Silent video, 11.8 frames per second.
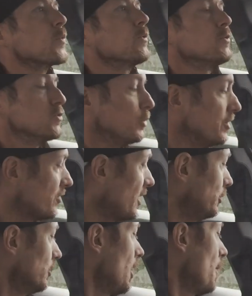So it is a
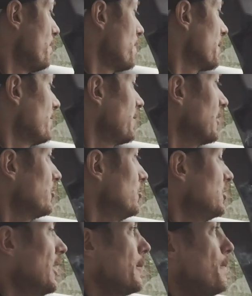tight draw. Not too
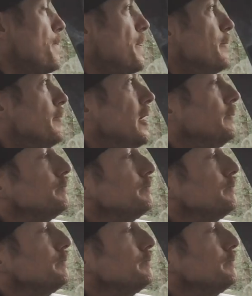tight, but